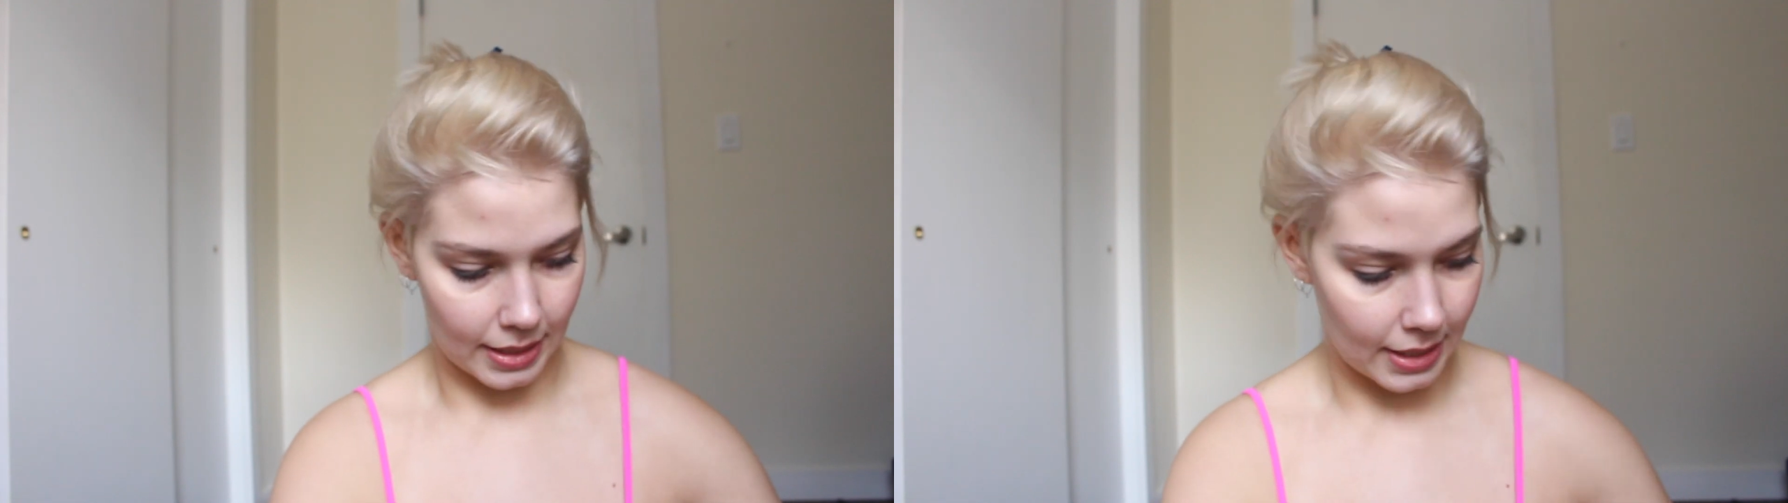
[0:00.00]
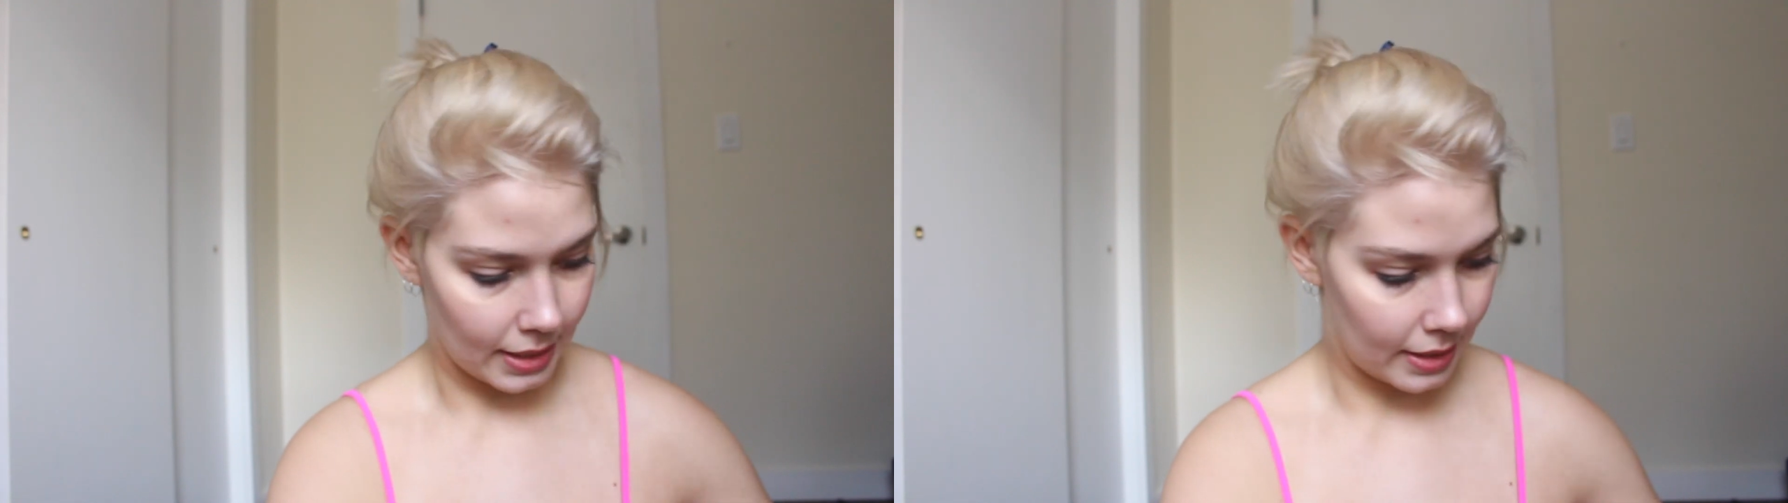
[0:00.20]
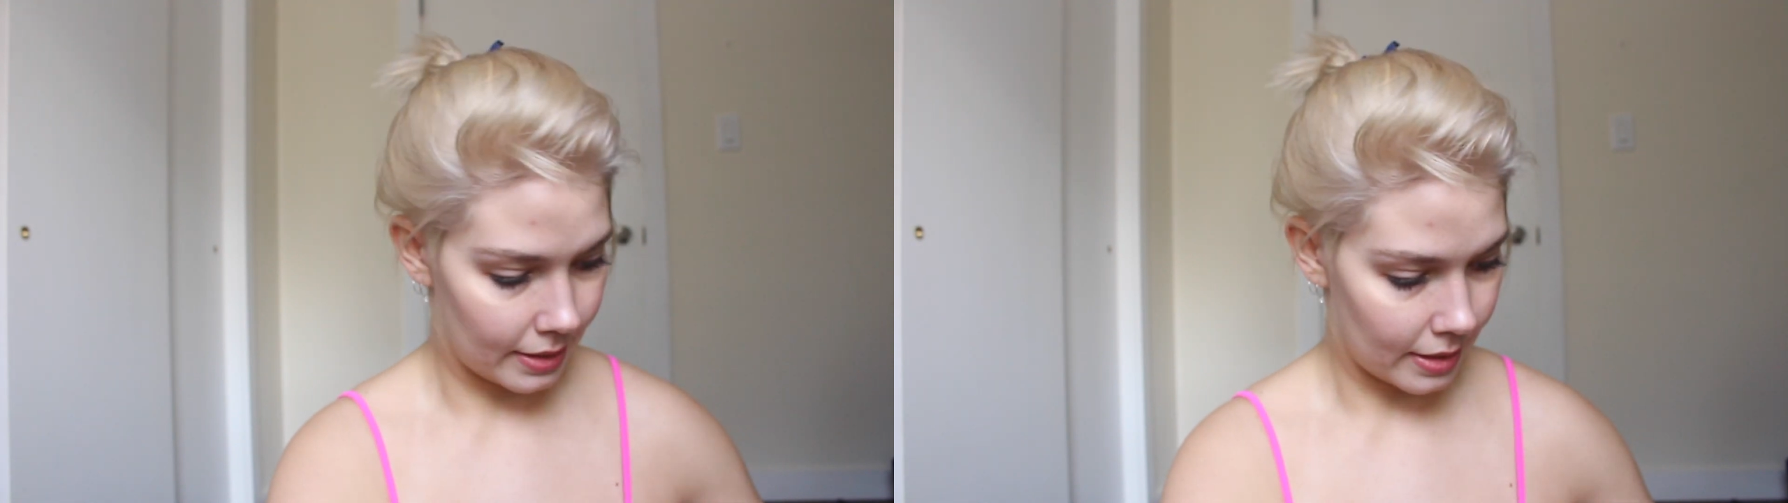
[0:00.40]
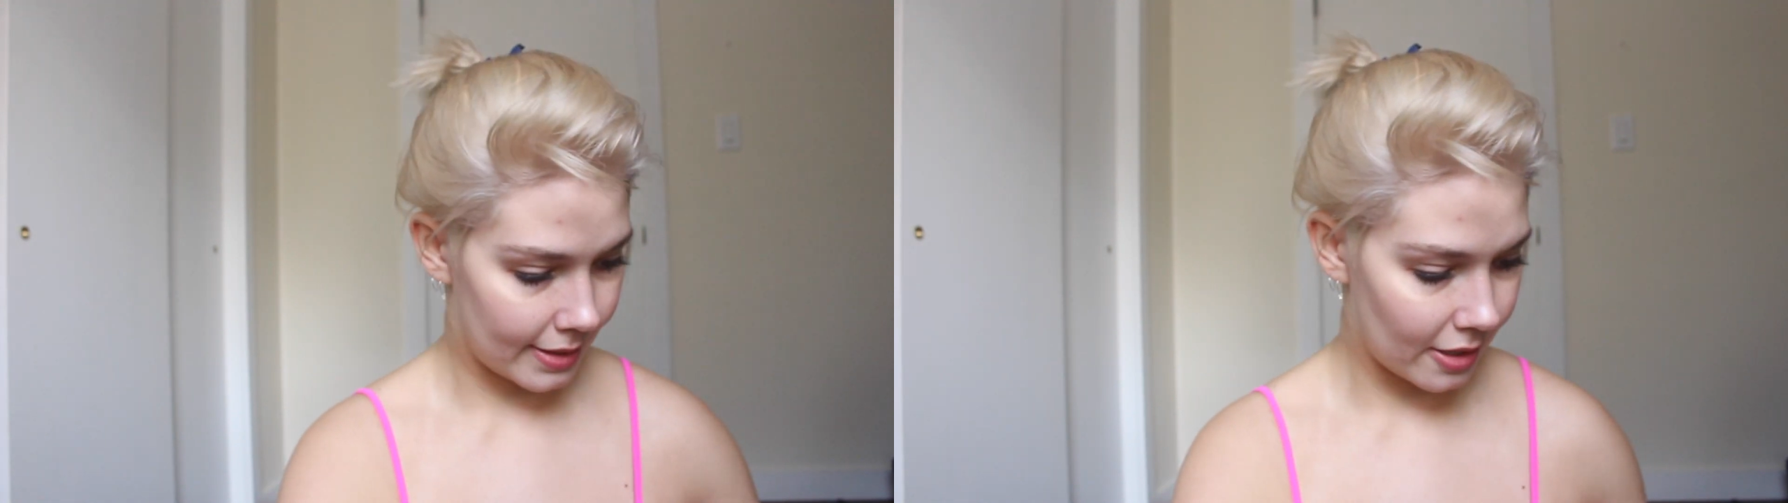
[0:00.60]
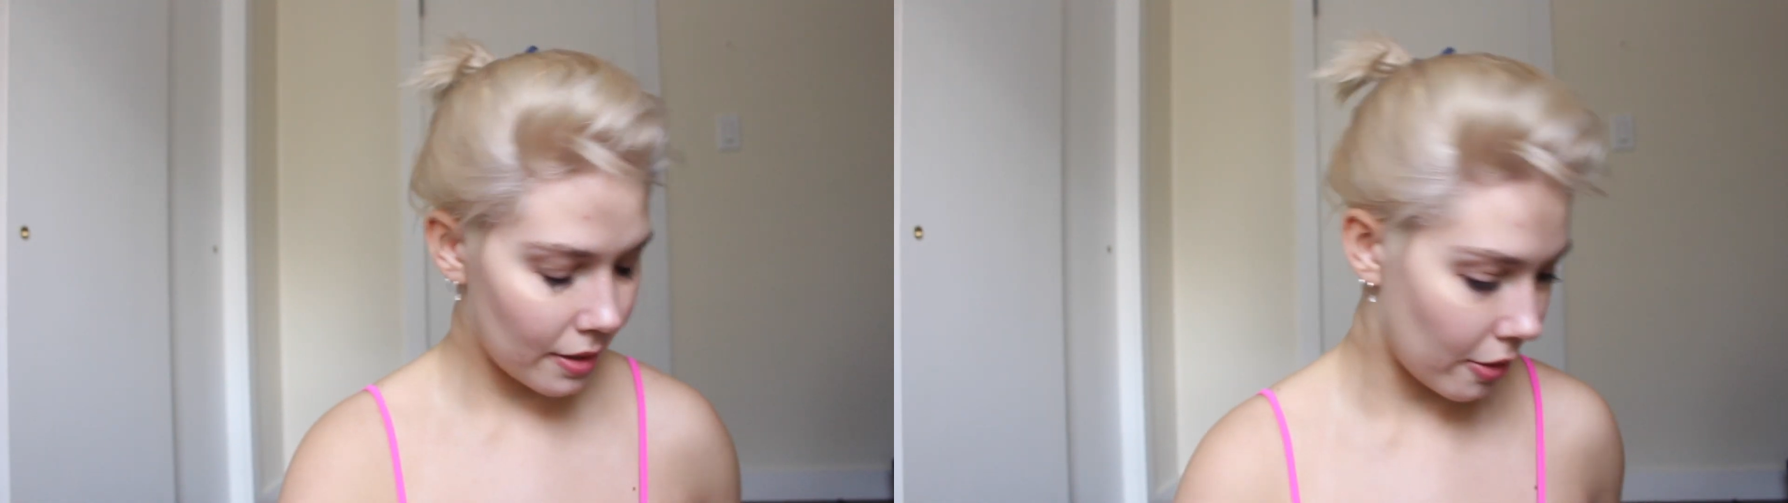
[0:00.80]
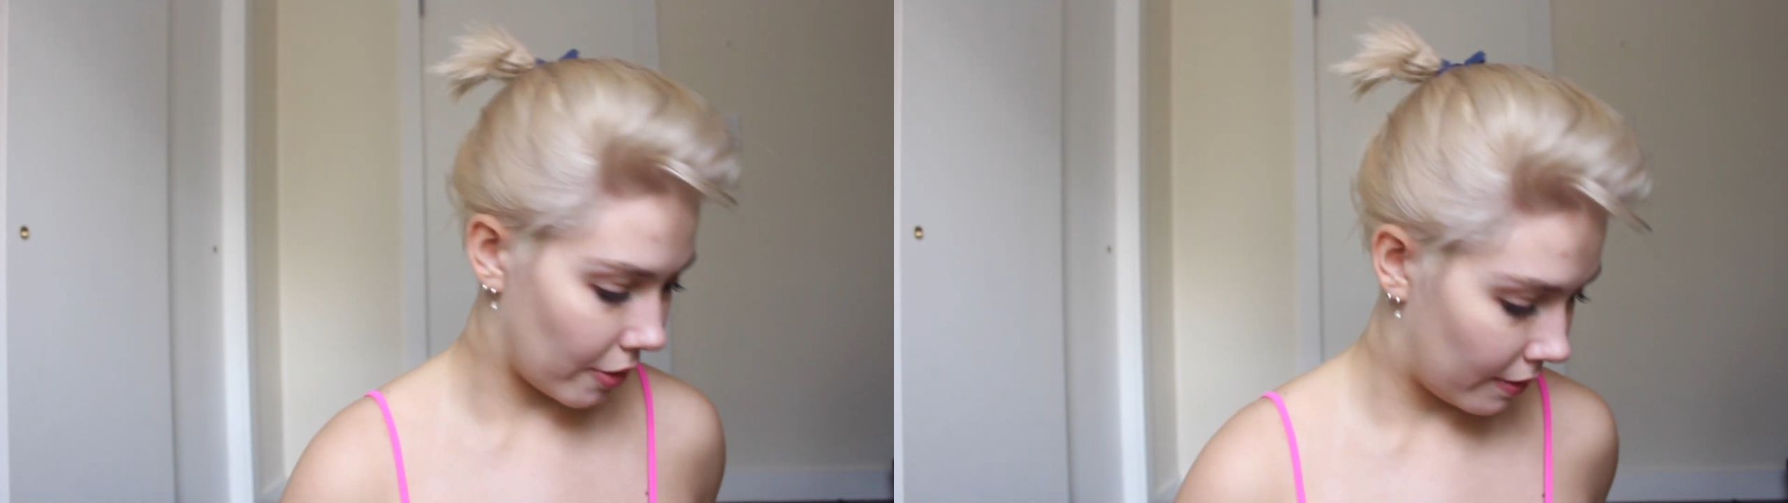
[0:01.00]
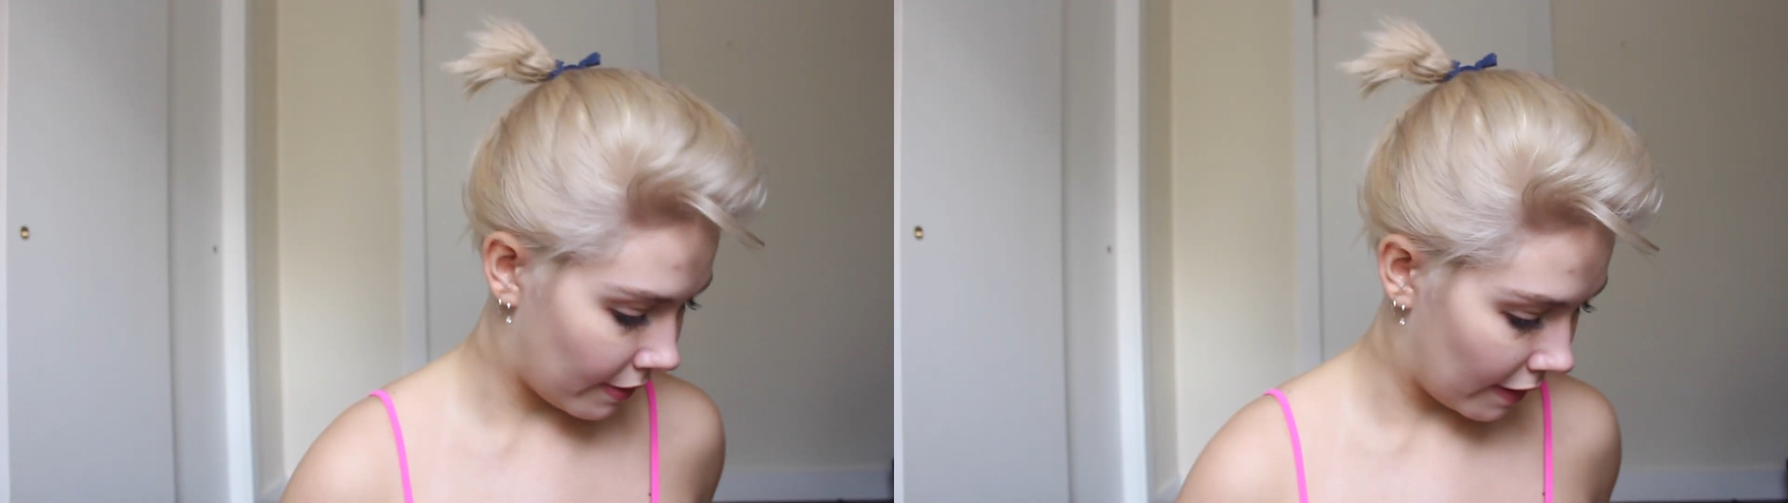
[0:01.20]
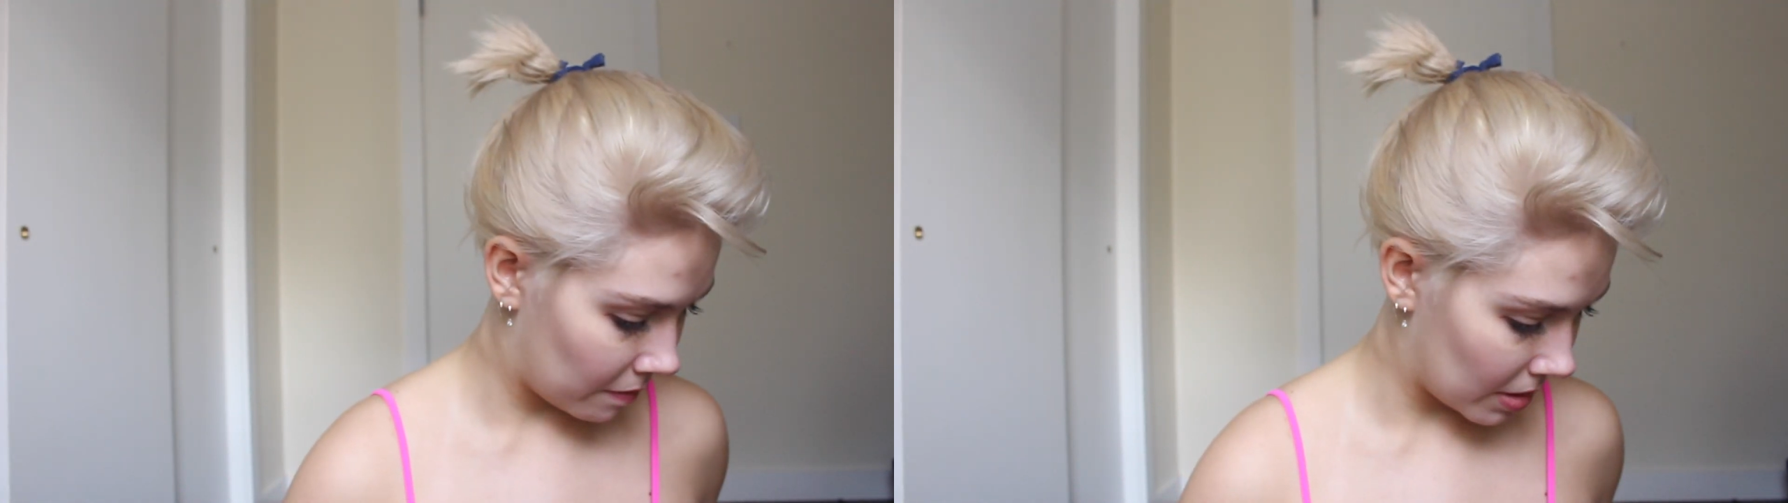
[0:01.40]
of these. Is there 3
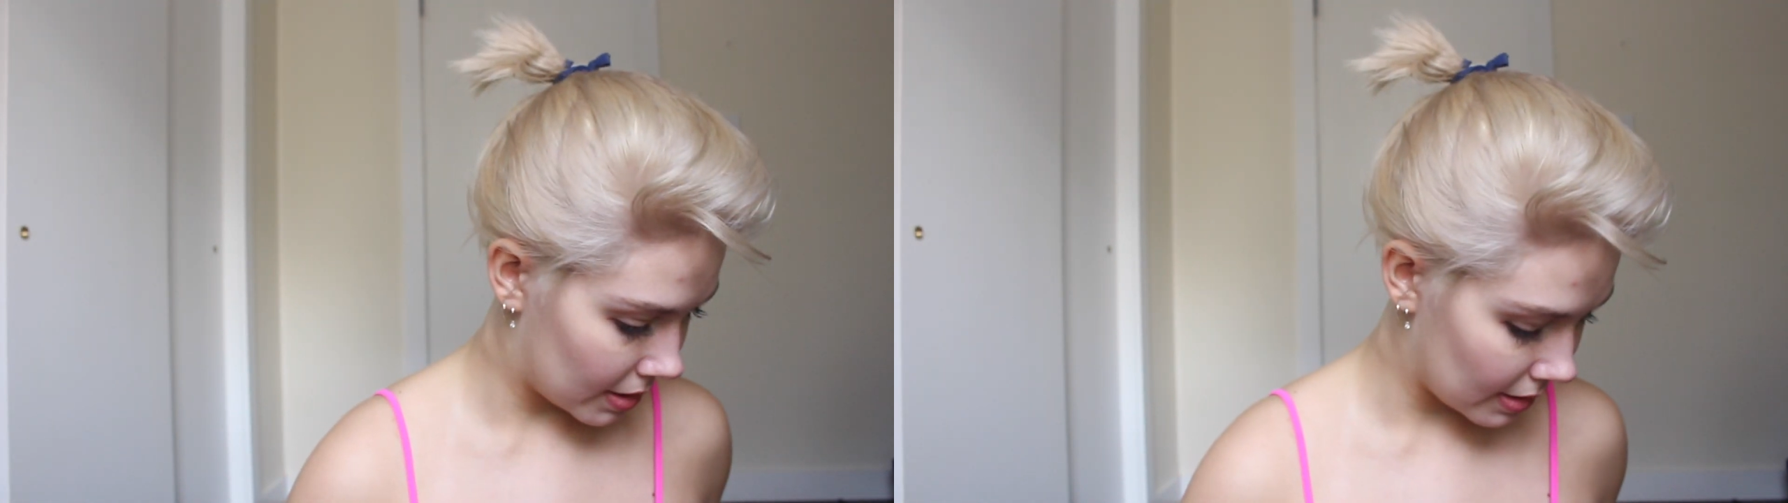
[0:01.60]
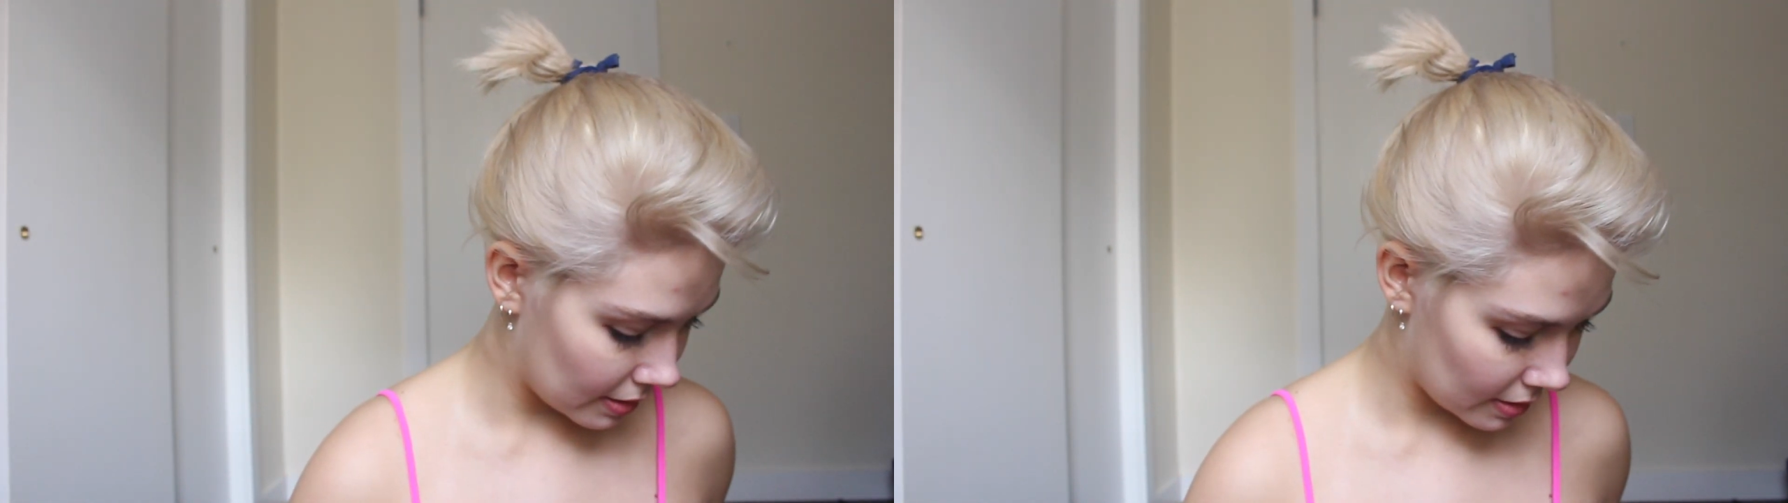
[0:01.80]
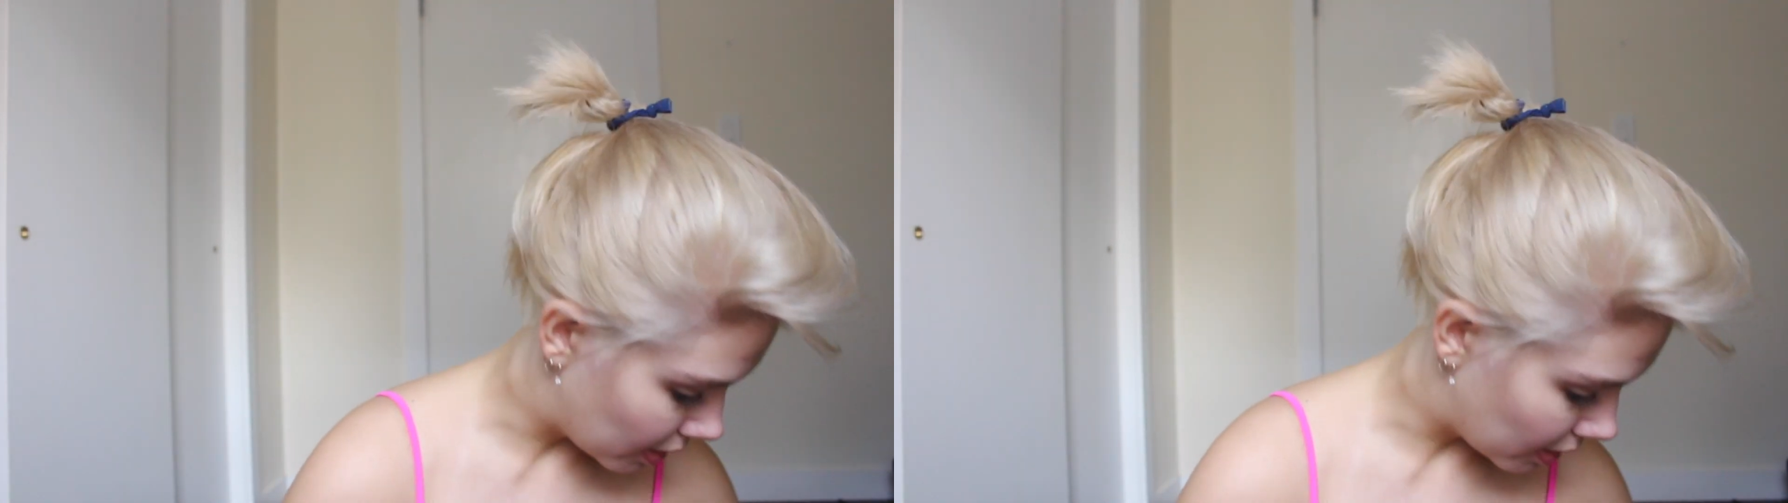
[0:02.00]
5 pieces?